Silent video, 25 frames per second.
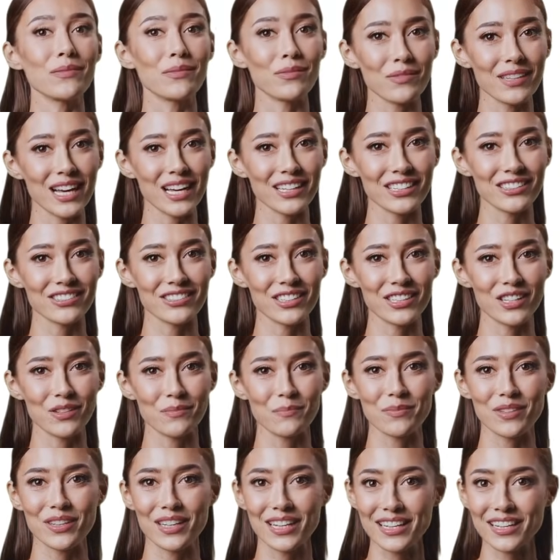That is the
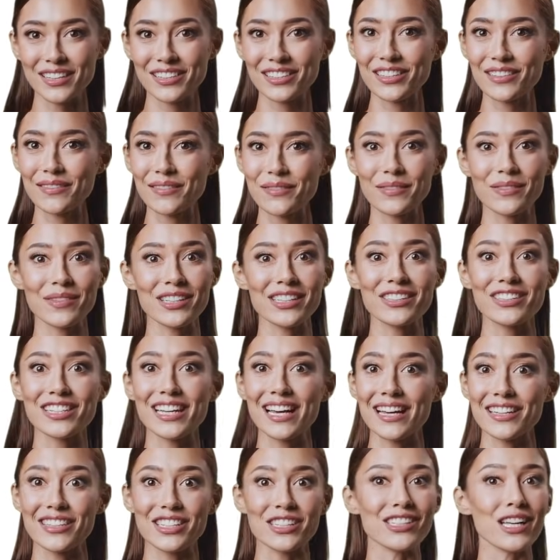complete,
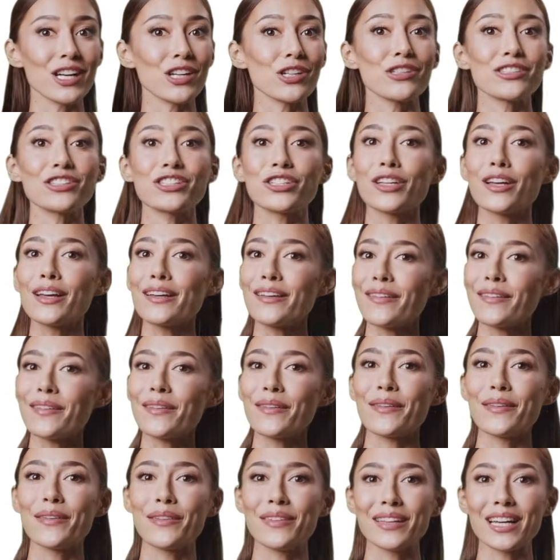intended answer.
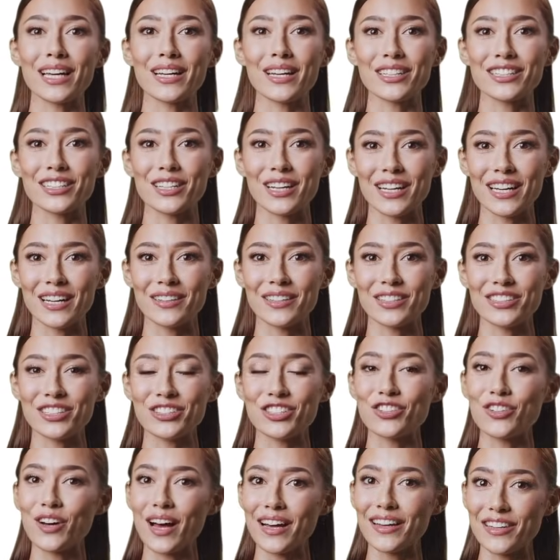Let us clear the
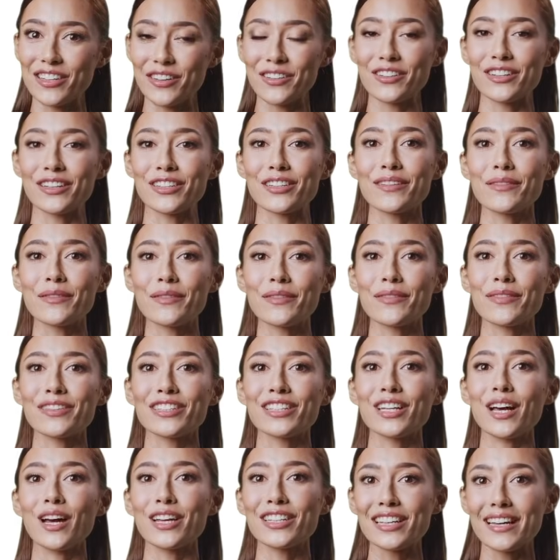distractors.
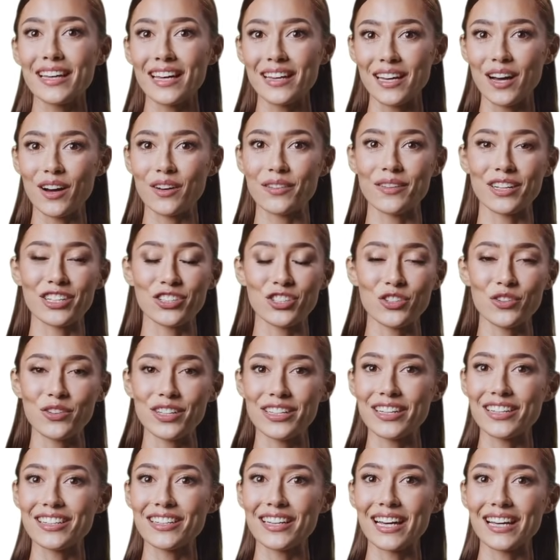Starting it only during
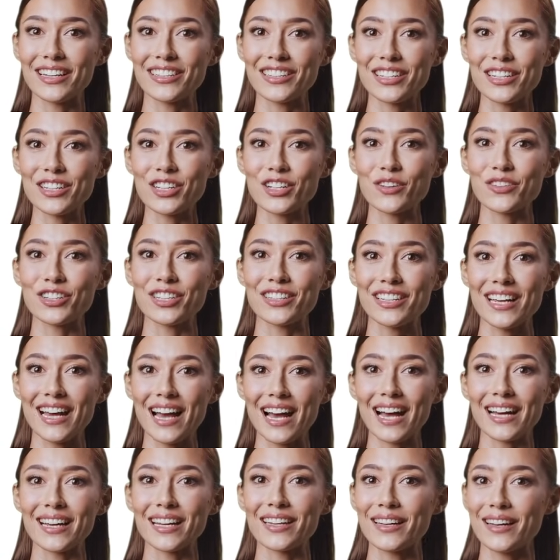his next acute
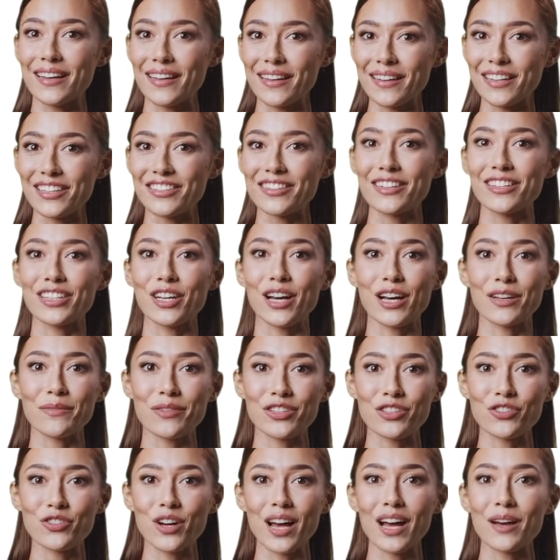attack is the
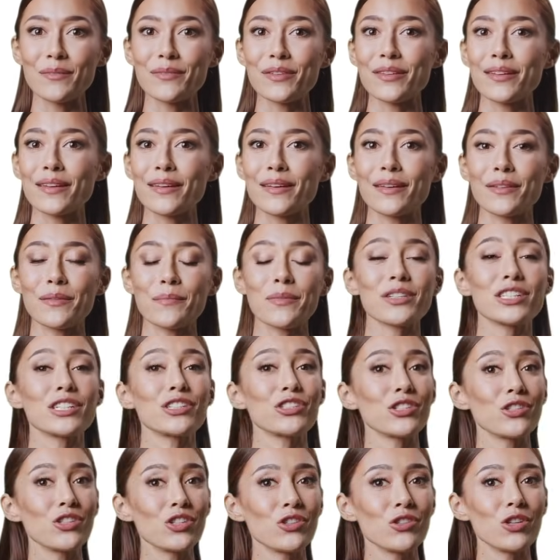timing trap,
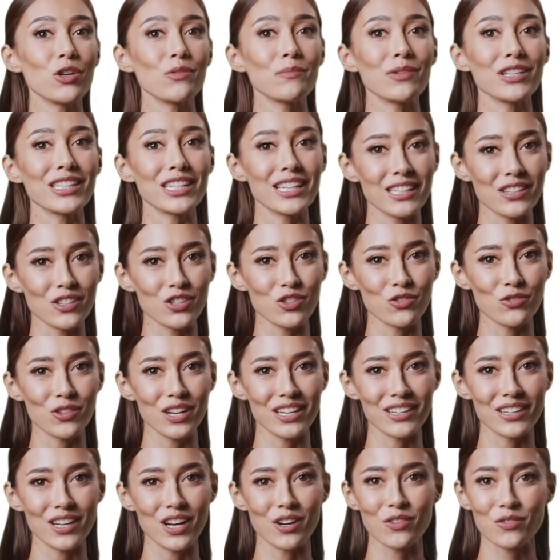because you do not begin
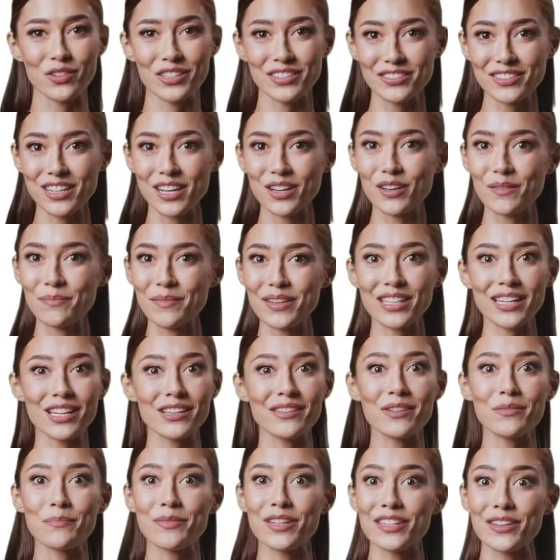urate-lowering therapy in
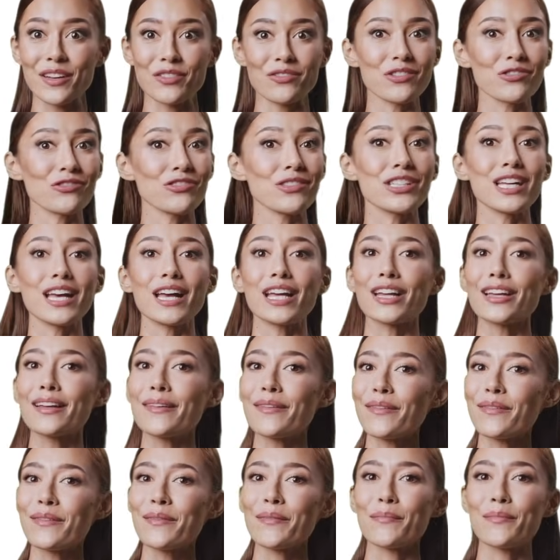the middle of a flare.
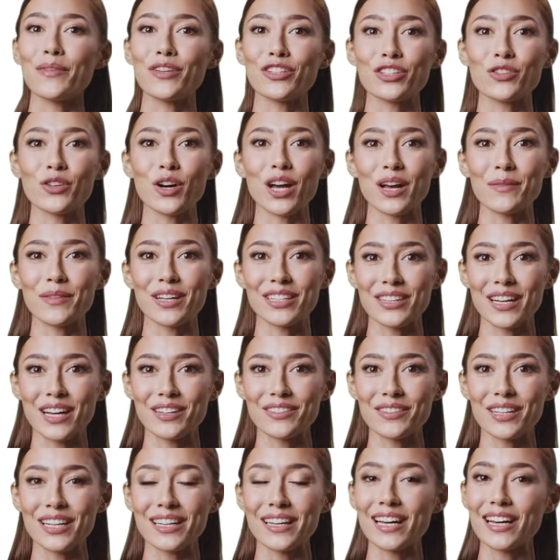Prescribing
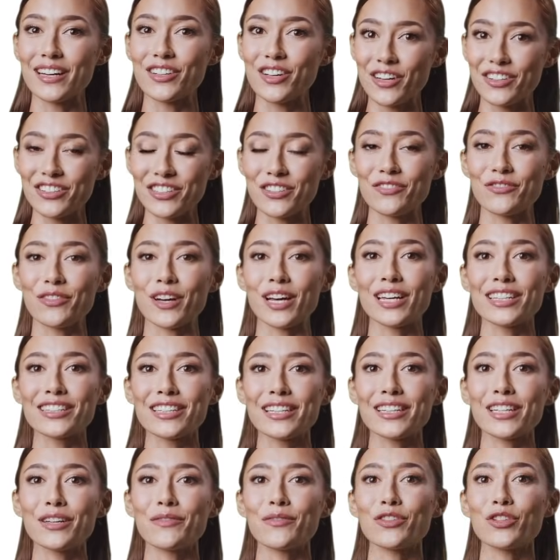nothing and just
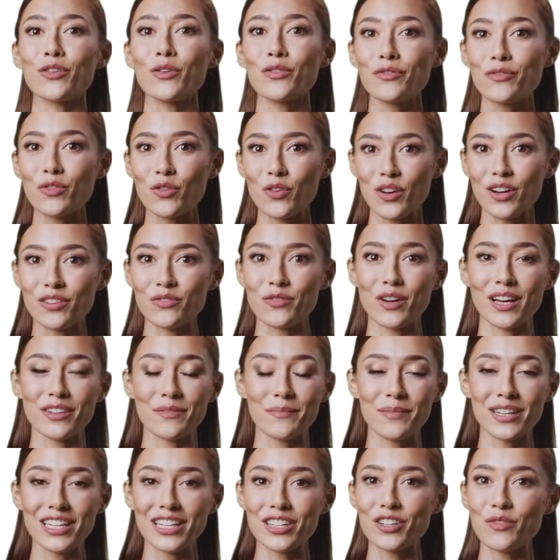advising him to avoid red
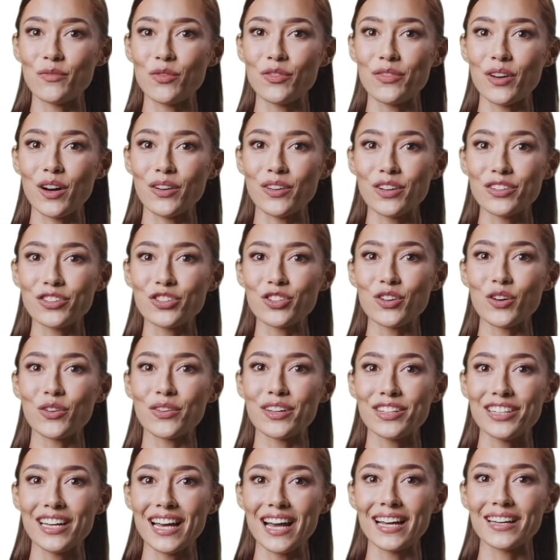meat will not control
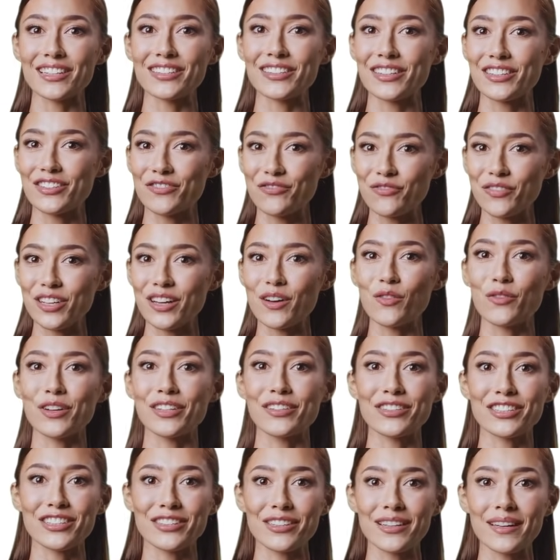attacks this
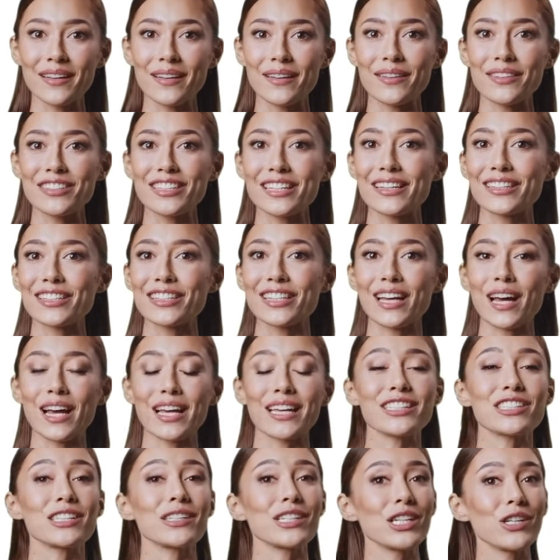frequent, since
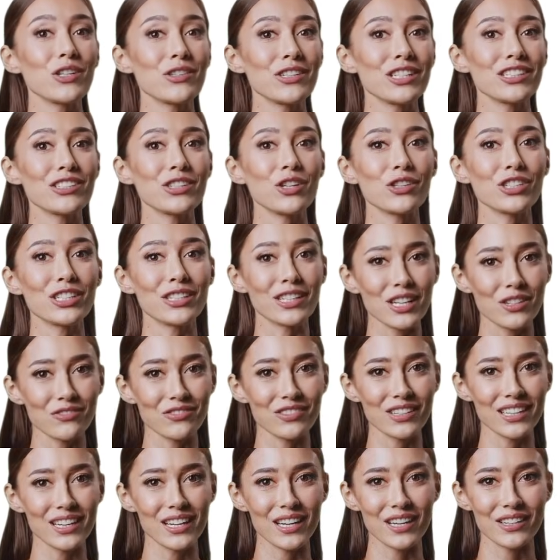diet alone is not enough
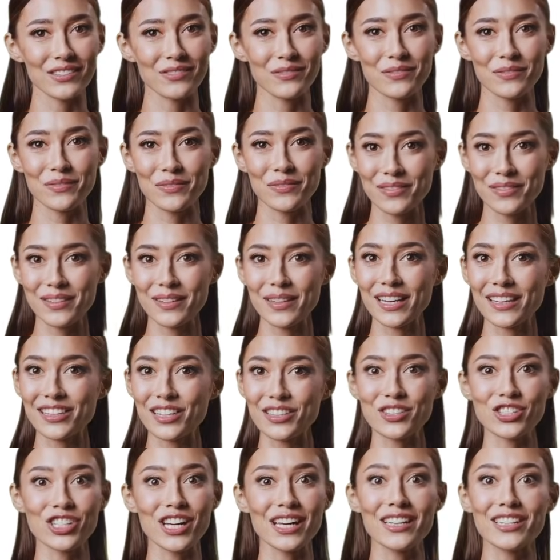here. And
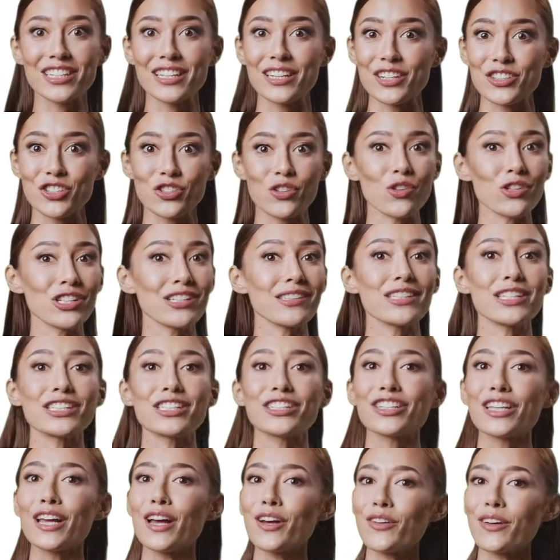injecting a joint that
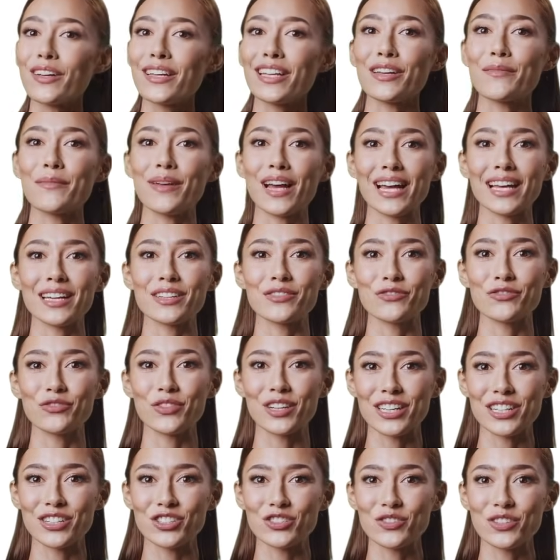is currently
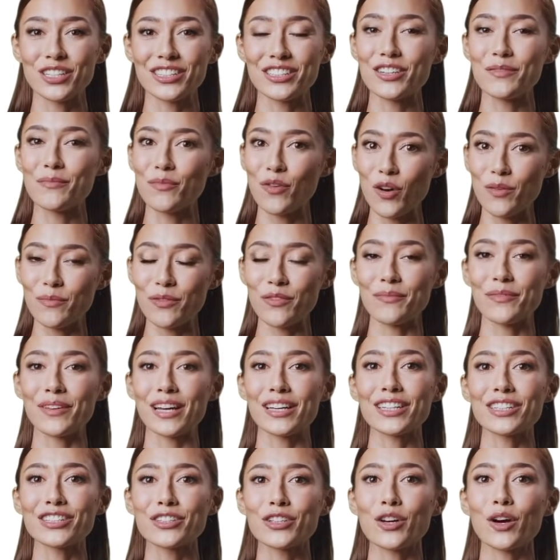pain-free treats a problem
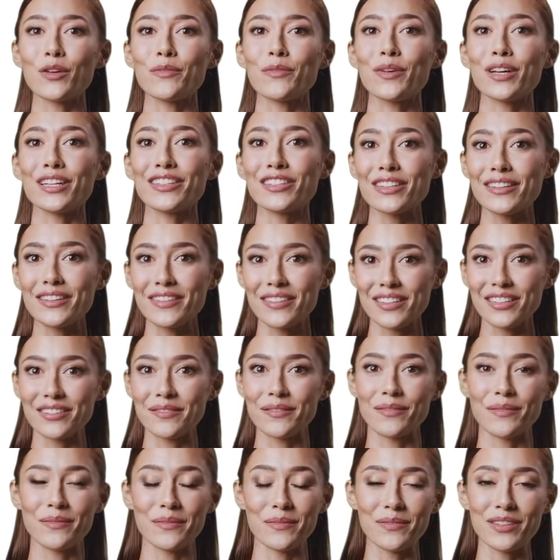that is not present.
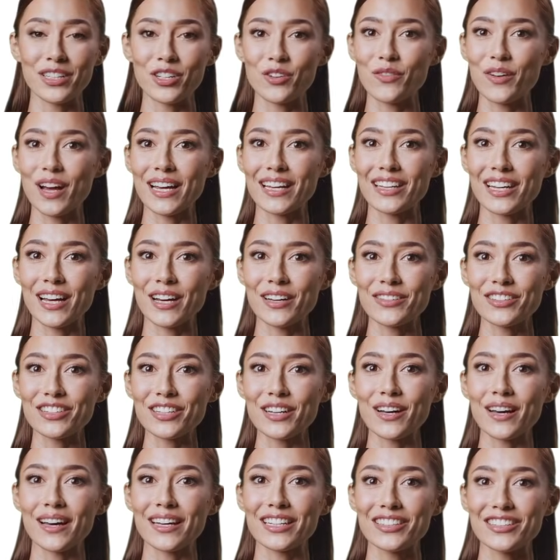The correct
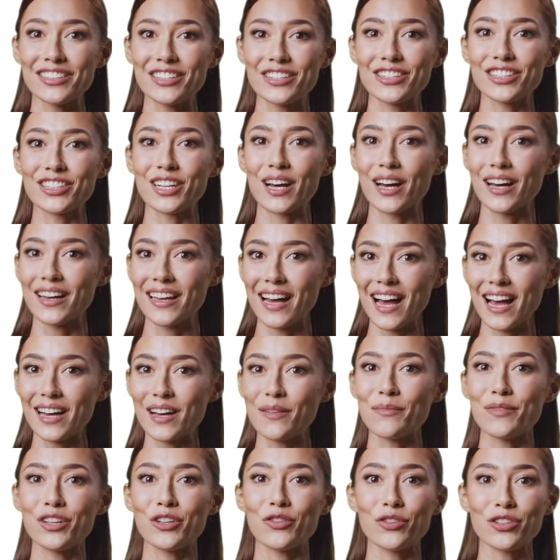answer is to start
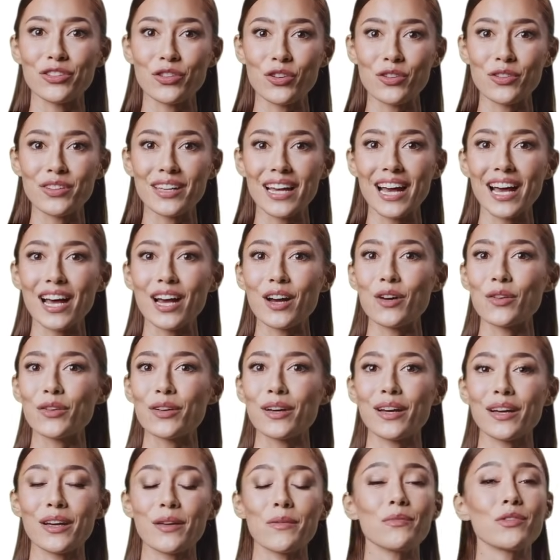allopurinol now,
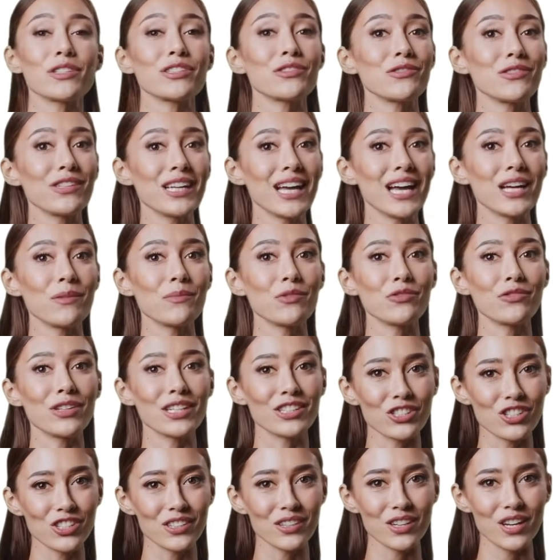with flare
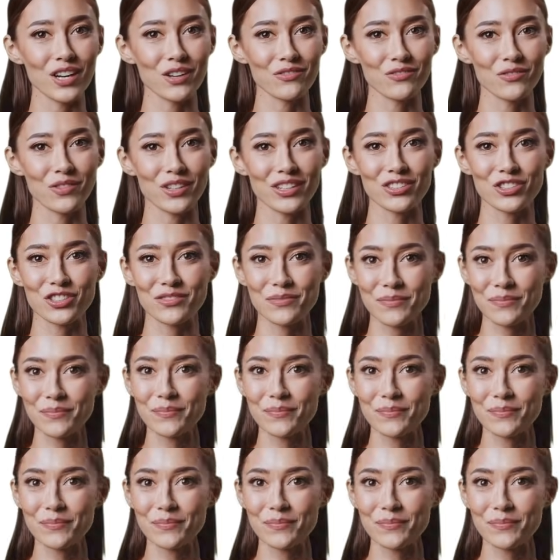prevention coverage.